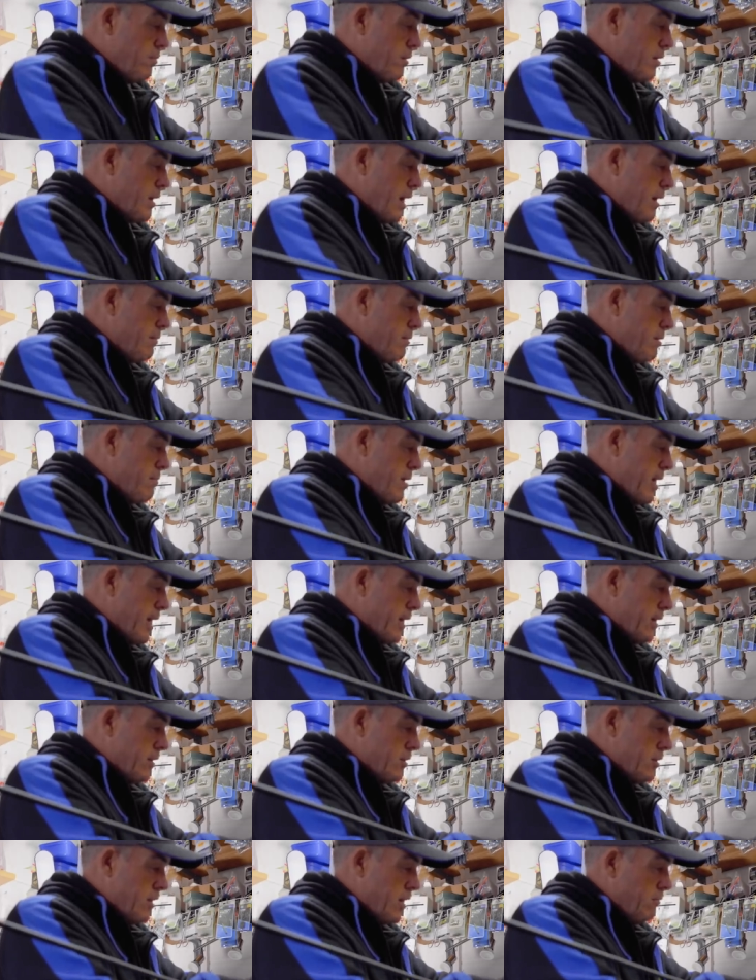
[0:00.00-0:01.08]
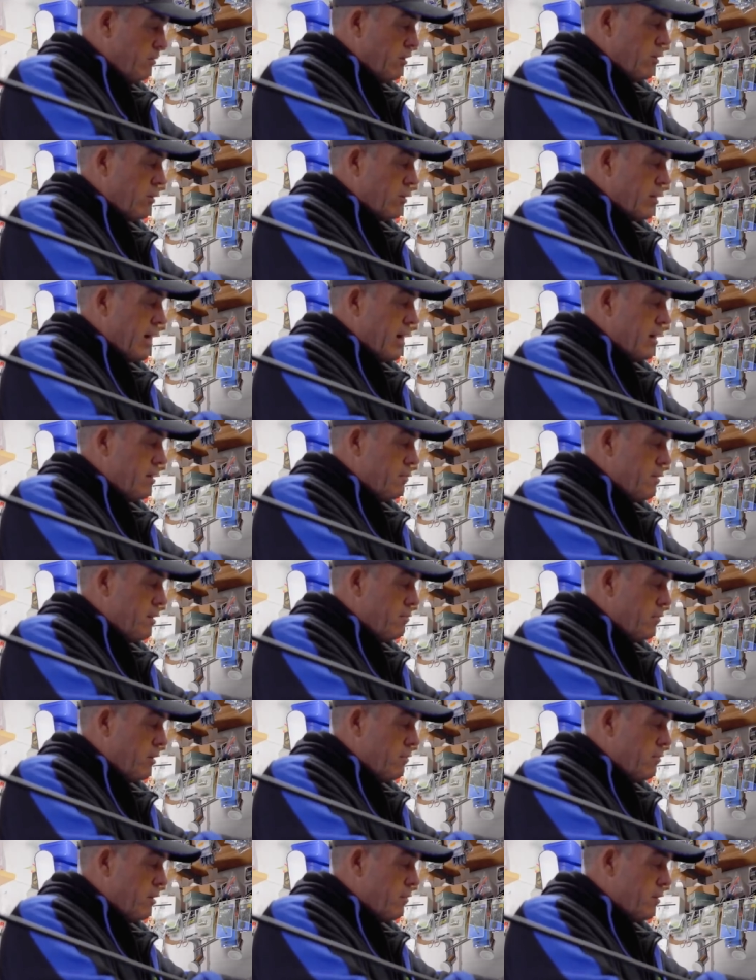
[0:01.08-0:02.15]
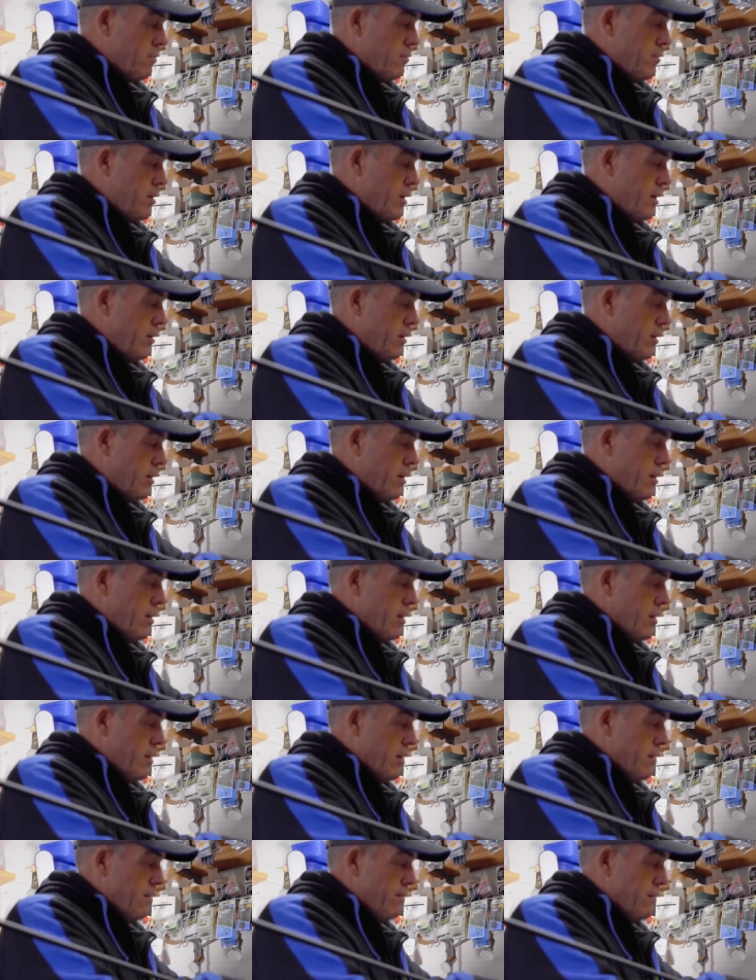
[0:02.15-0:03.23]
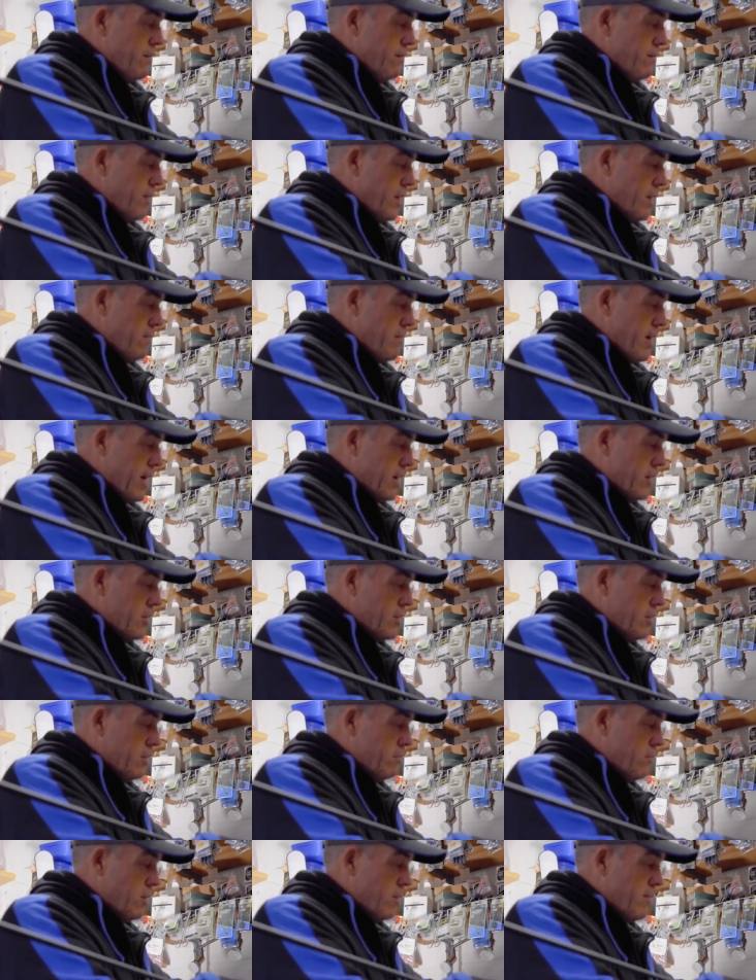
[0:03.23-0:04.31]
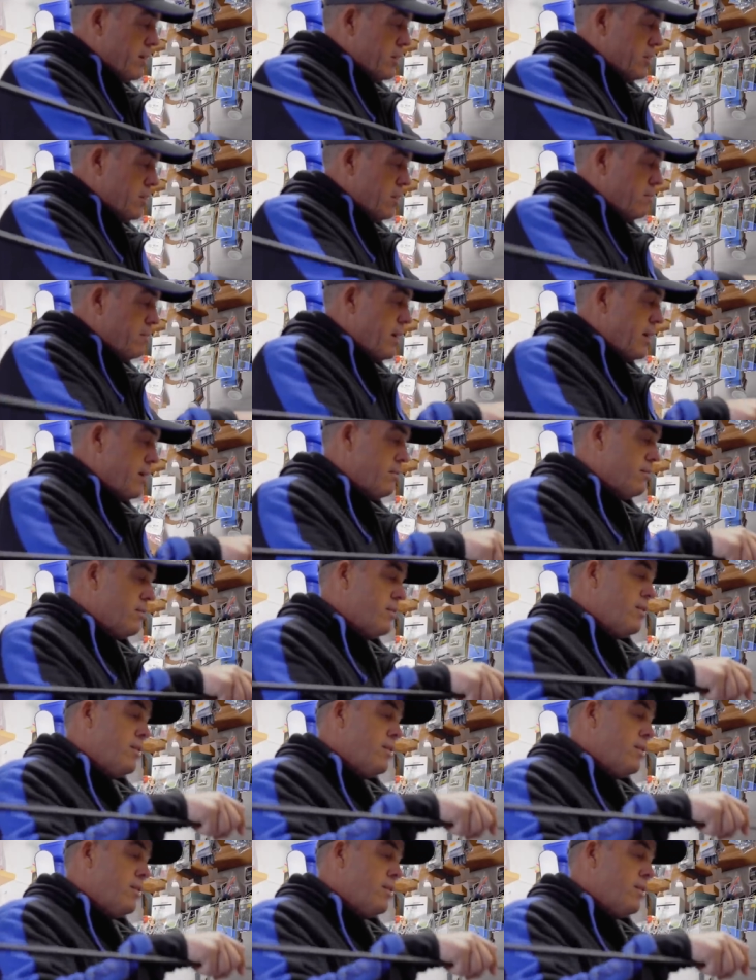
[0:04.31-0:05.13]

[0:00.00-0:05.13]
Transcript: I'd be counting maggots in. Well, not counting them in, but I might be putting like 15 maggots in. I'm not messing about.